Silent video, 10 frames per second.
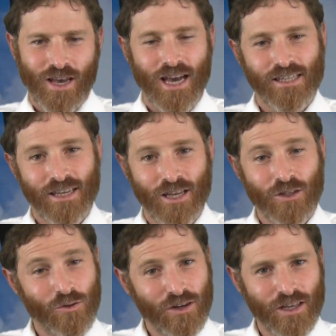I
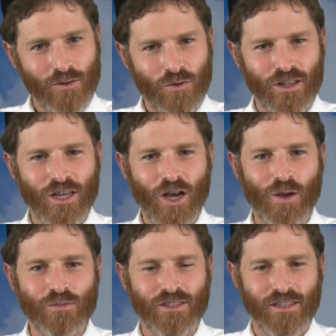said unity really
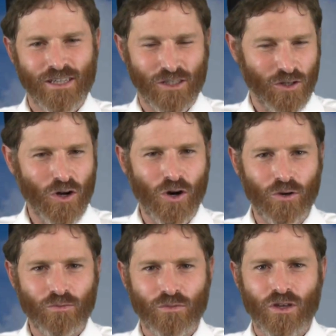is the
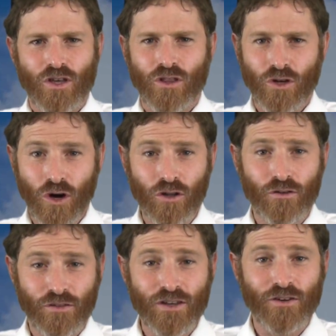goal. The goal
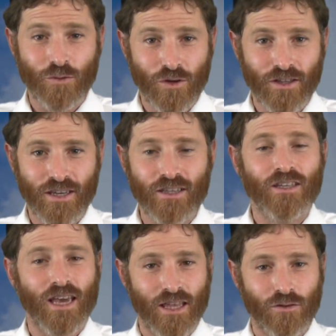of living really at
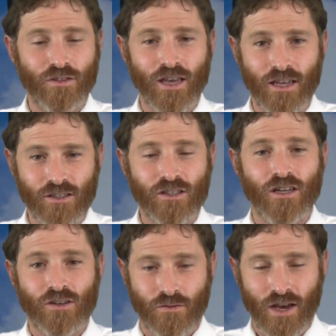the end of days is
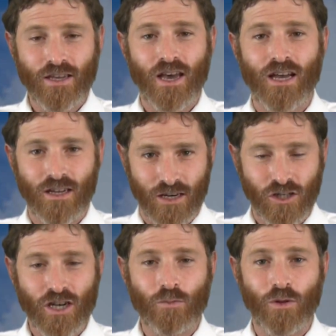Vaya
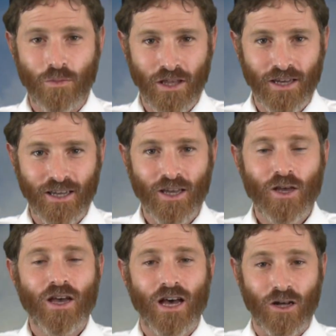Hashem lemelech
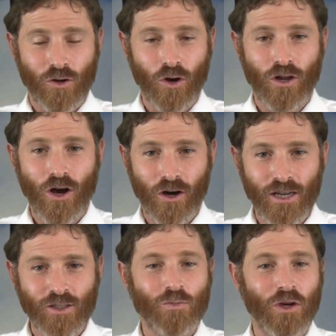al kol
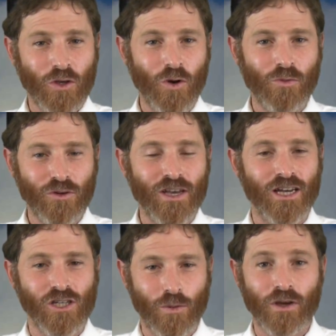haaretz bayom hu yeh
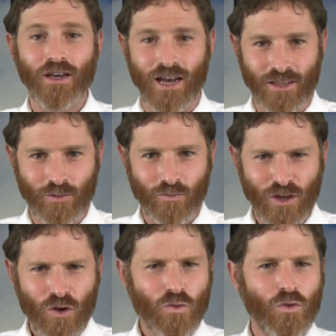Hashem echad.
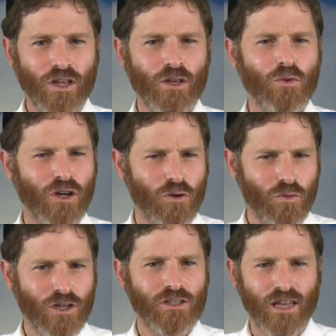Really, we're going to
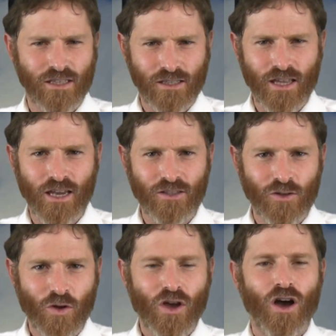reach that
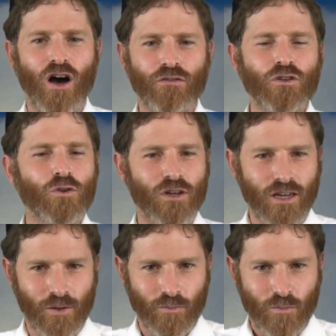state of
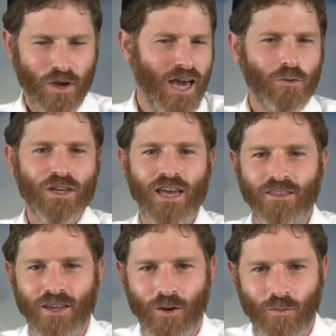unity. But how do we
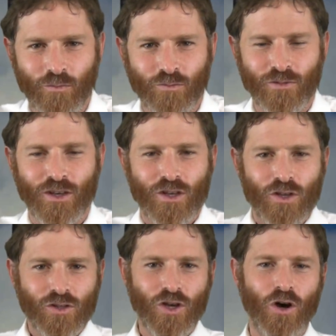get there?
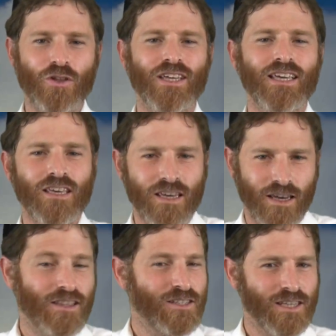So the key
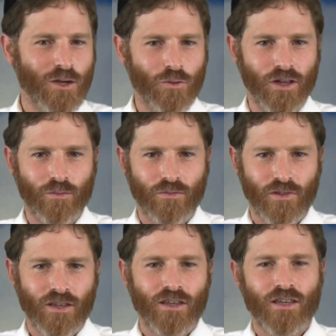and the
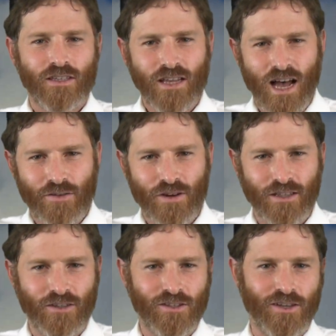secret is
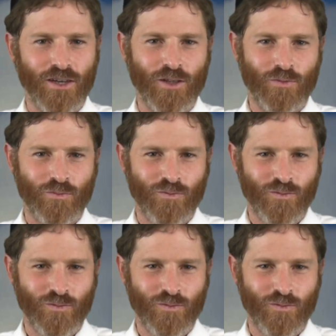Ahavat Yisrael.